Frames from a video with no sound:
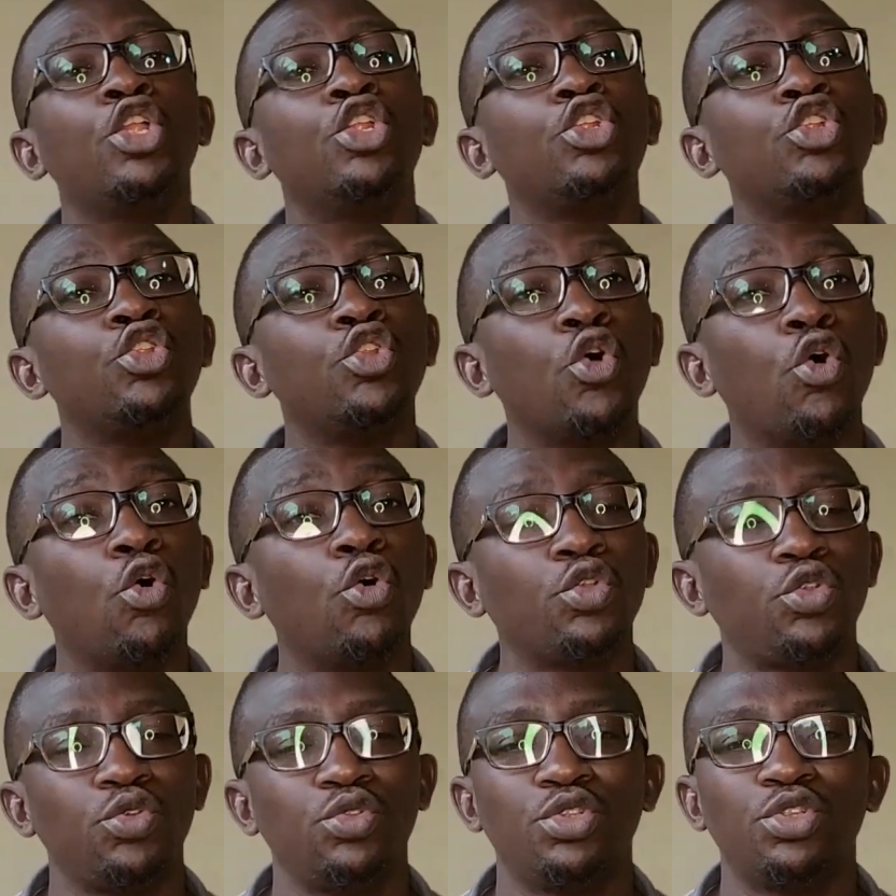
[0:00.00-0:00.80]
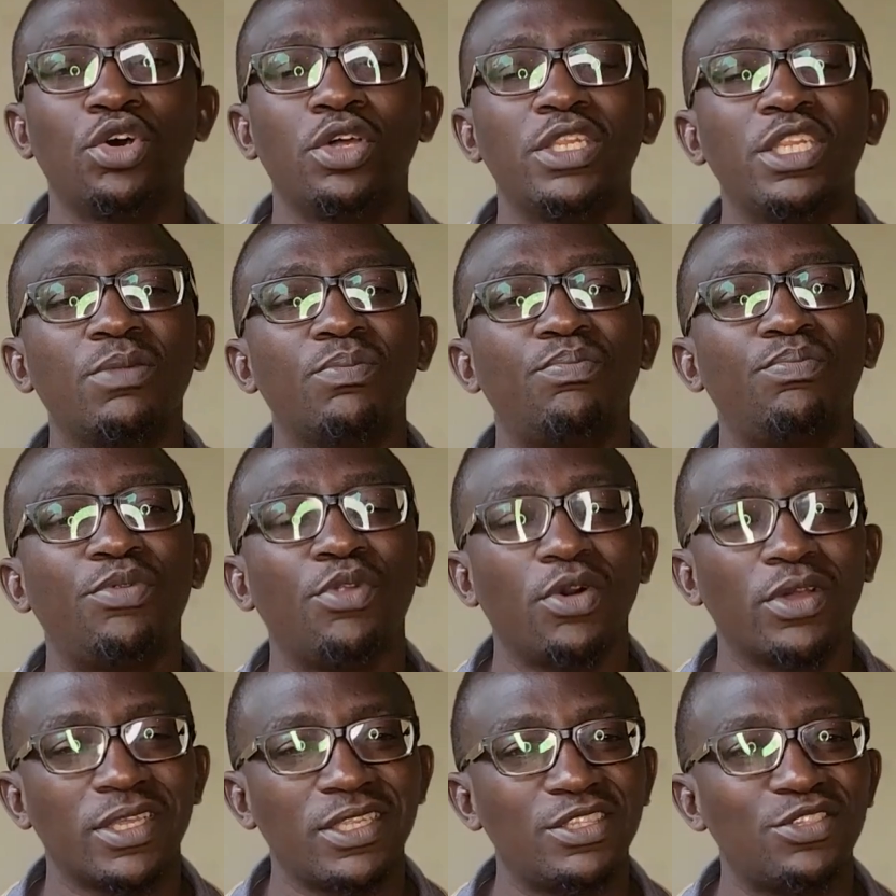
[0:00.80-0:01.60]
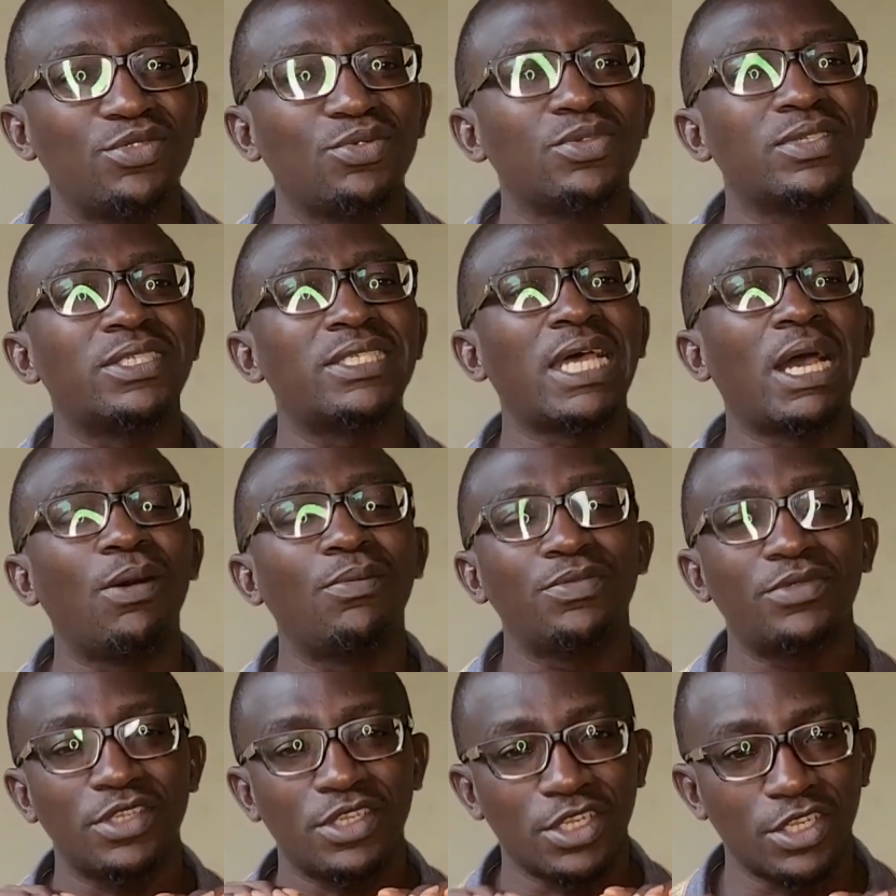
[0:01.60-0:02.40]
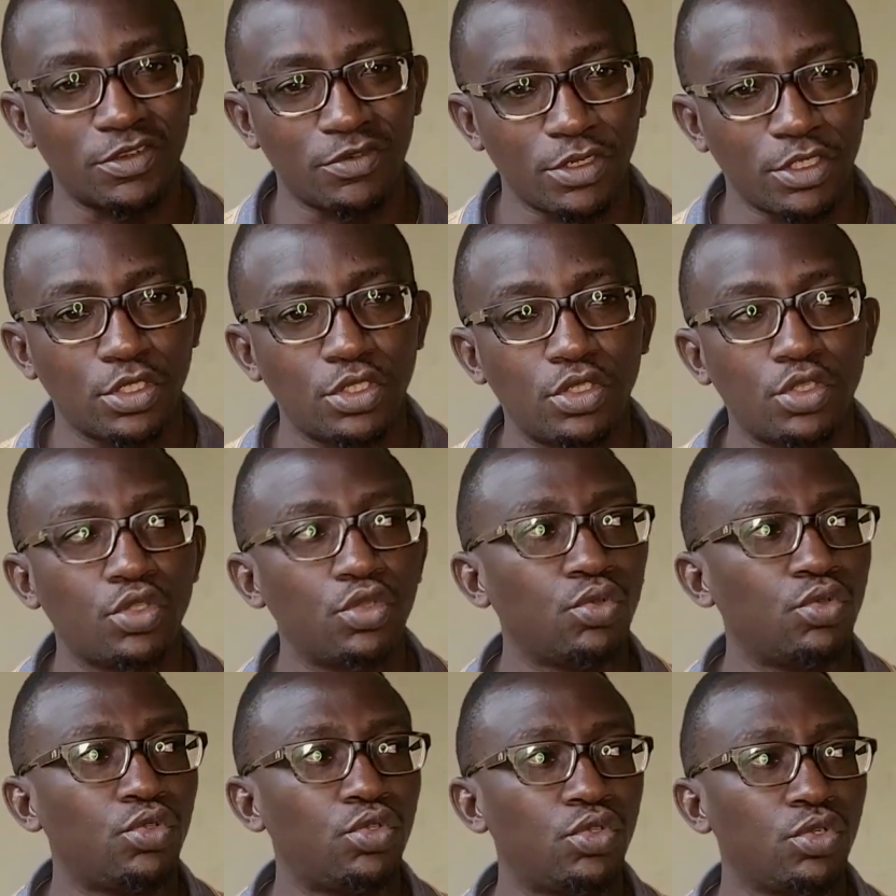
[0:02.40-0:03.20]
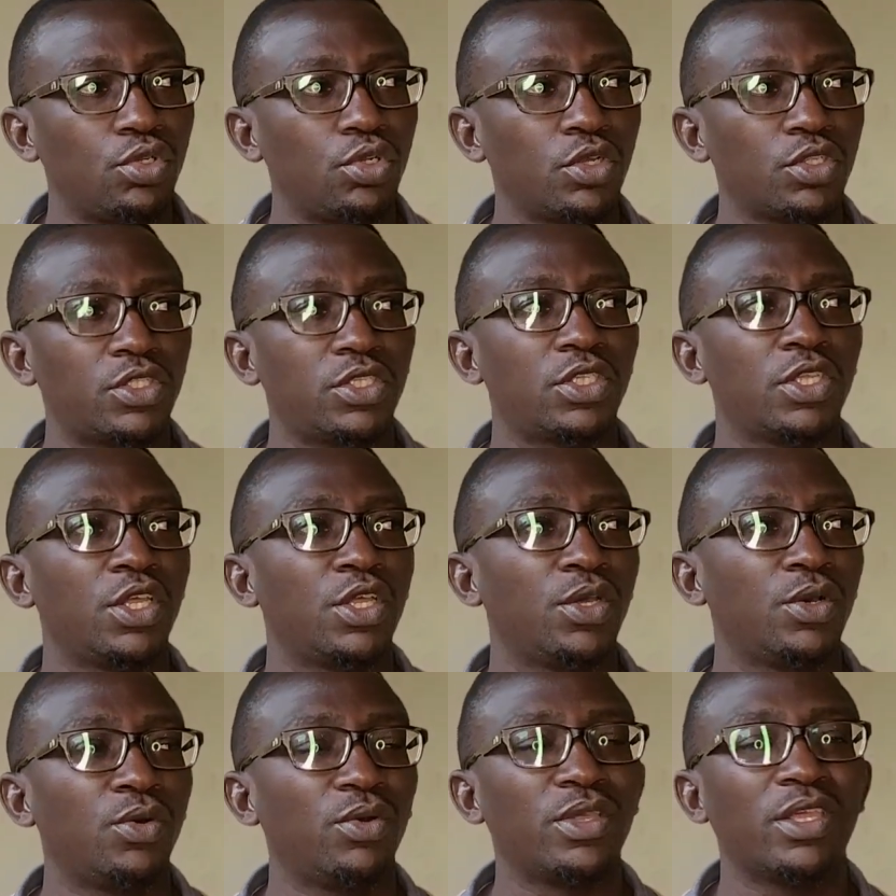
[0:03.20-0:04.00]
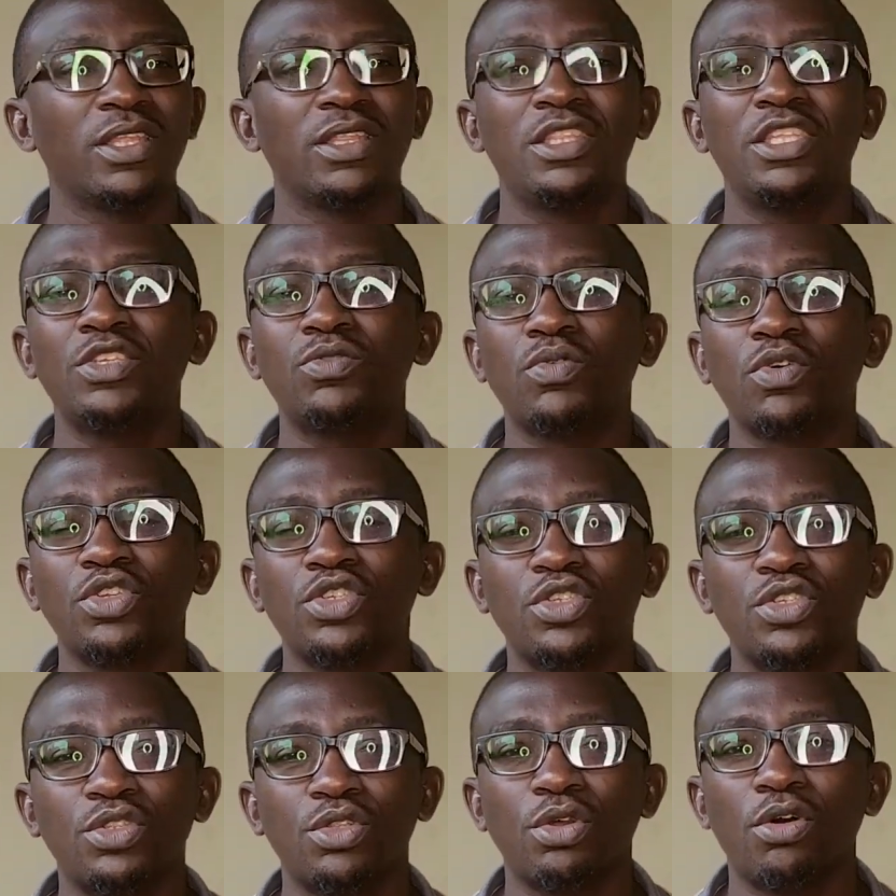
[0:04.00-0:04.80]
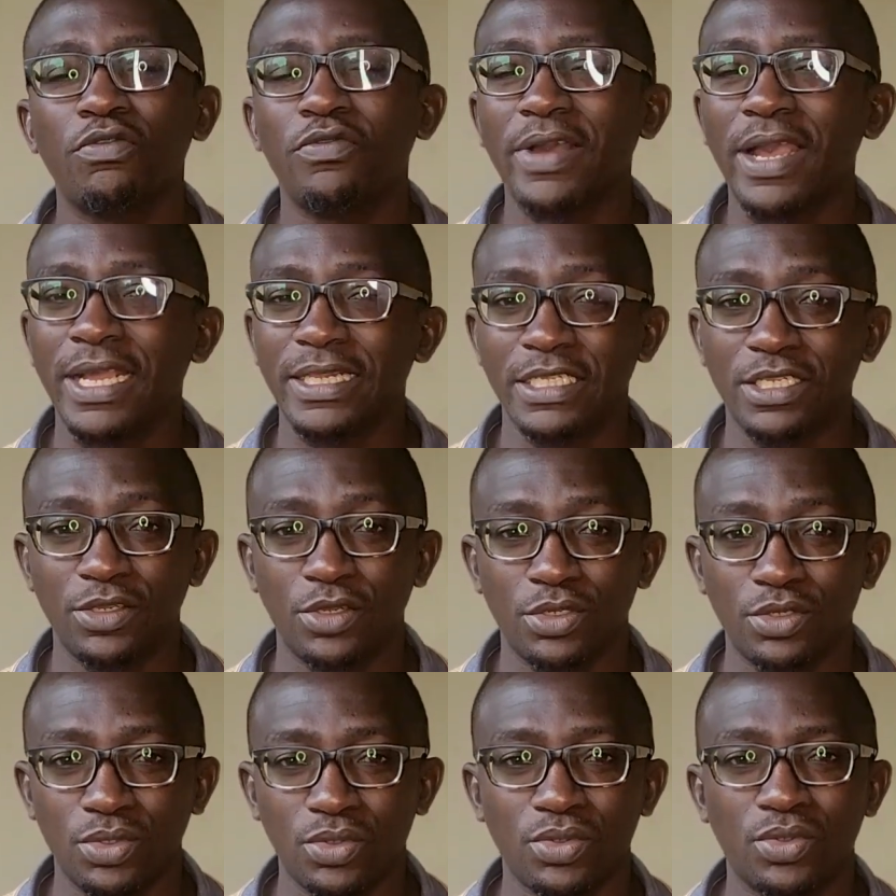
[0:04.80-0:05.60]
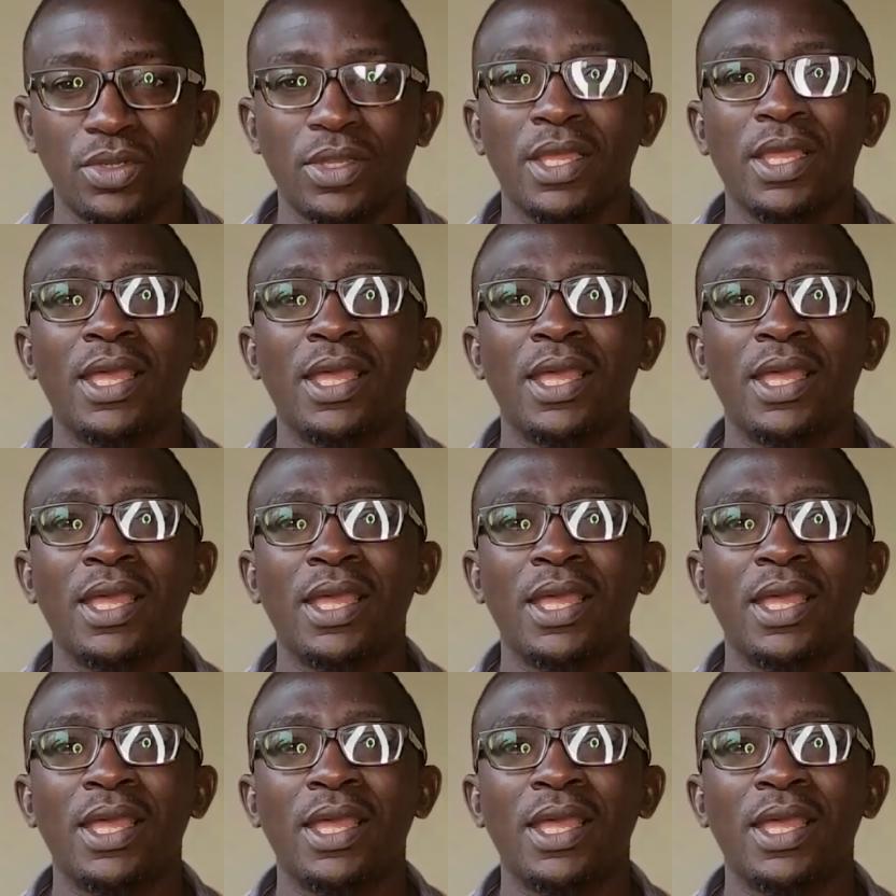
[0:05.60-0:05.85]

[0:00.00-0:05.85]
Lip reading: No, you do not need plugins to sound great. You do not. Okay, this was stuff I did not know.